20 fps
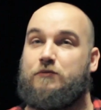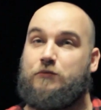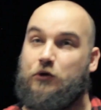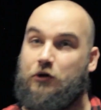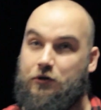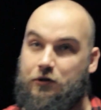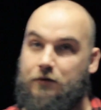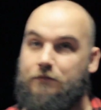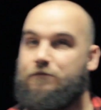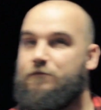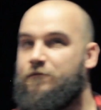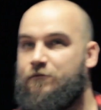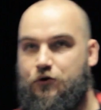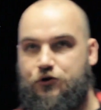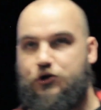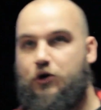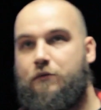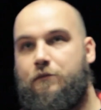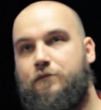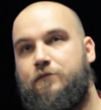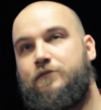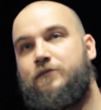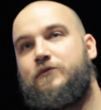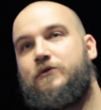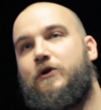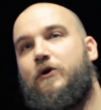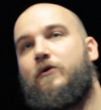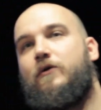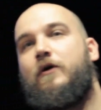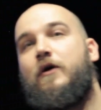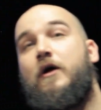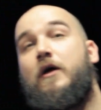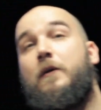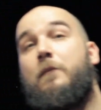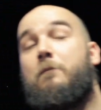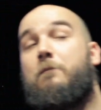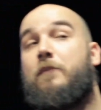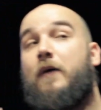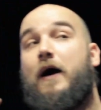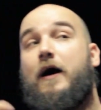community, for sure. So,
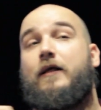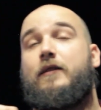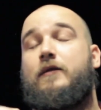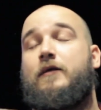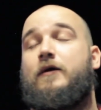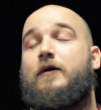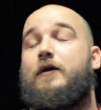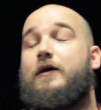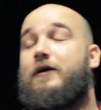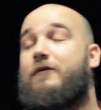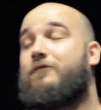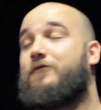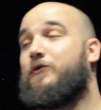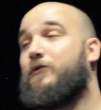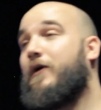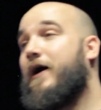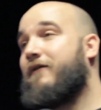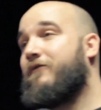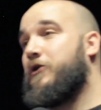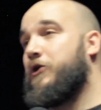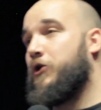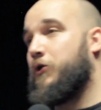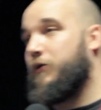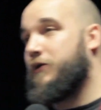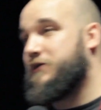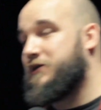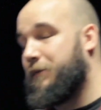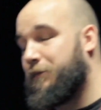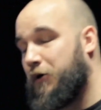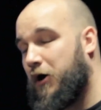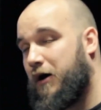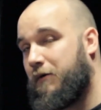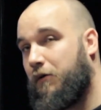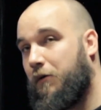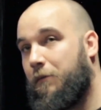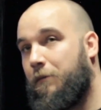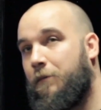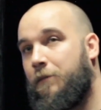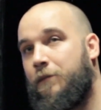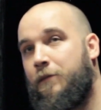but if you ever notice a
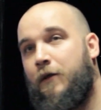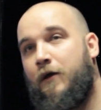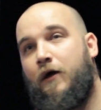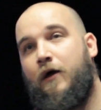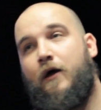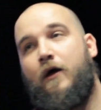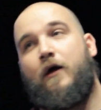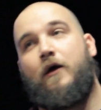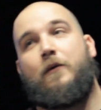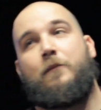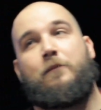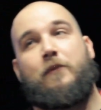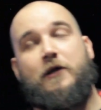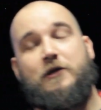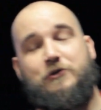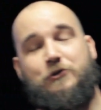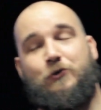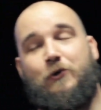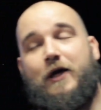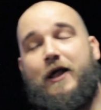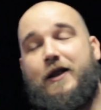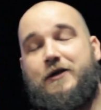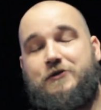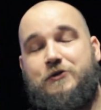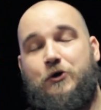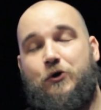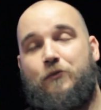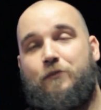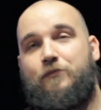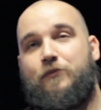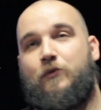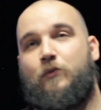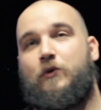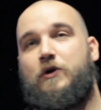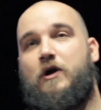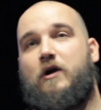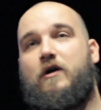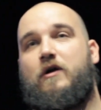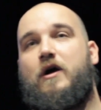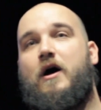problem, please do let us know.
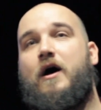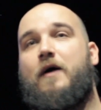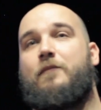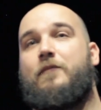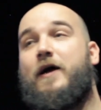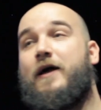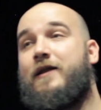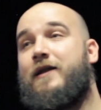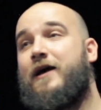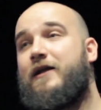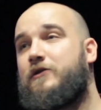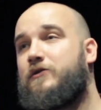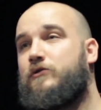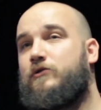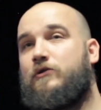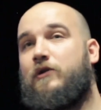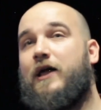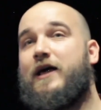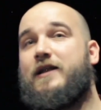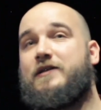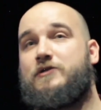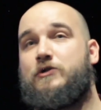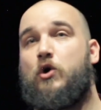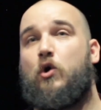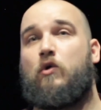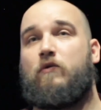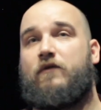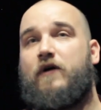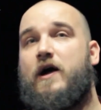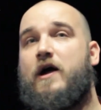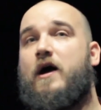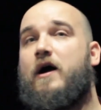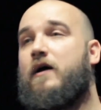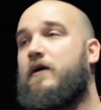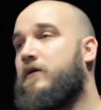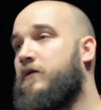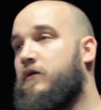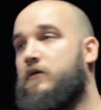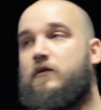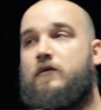We are, and not let us know
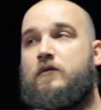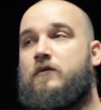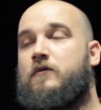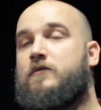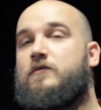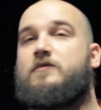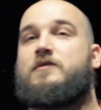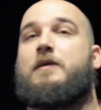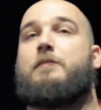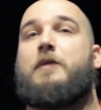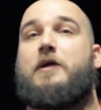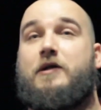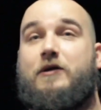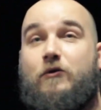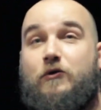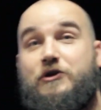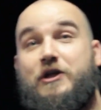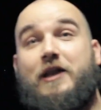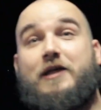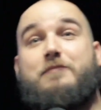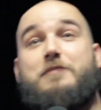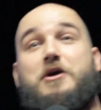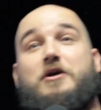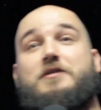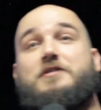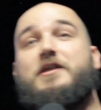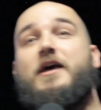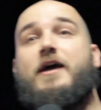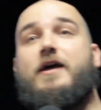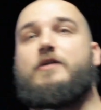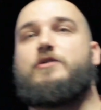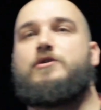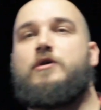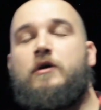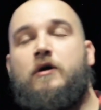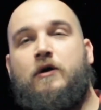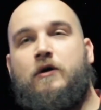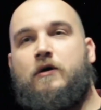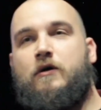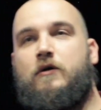via somebody or telling me on stage.
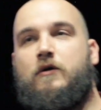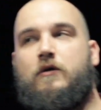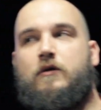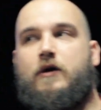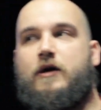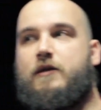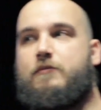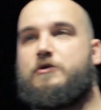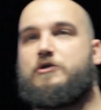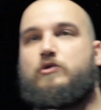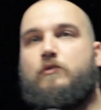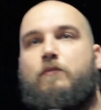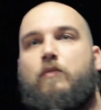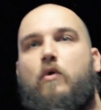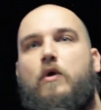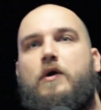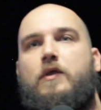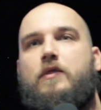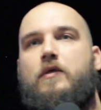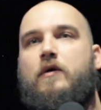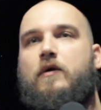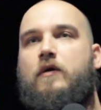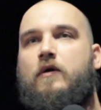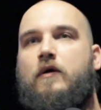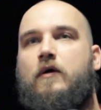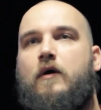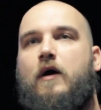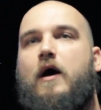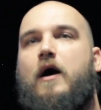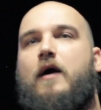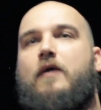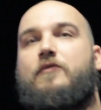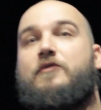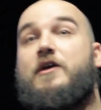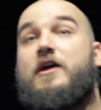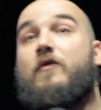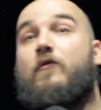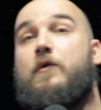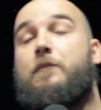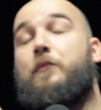AWS support,
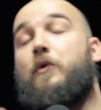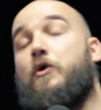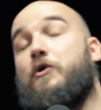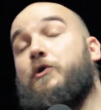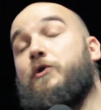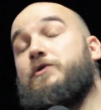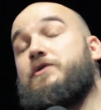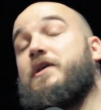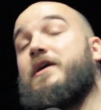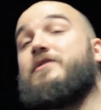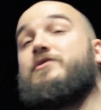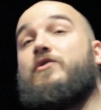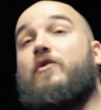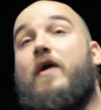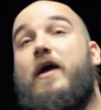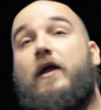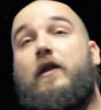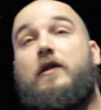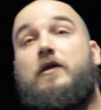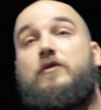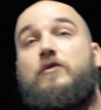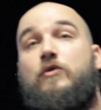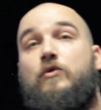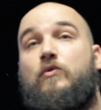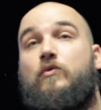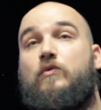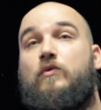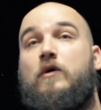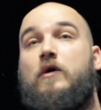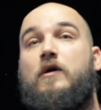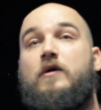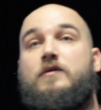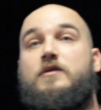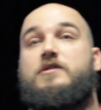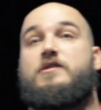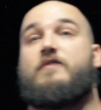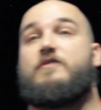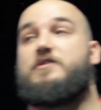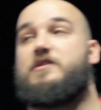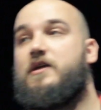they report those things directly to the
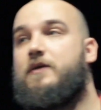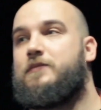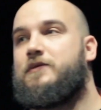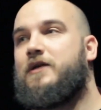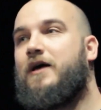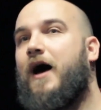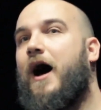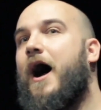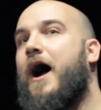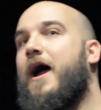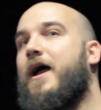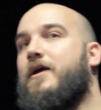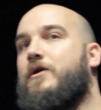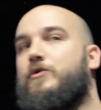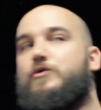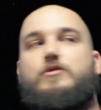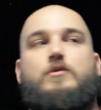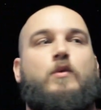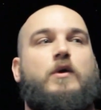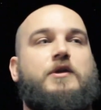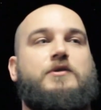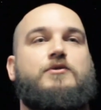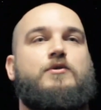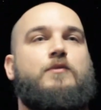service teams. I used to work in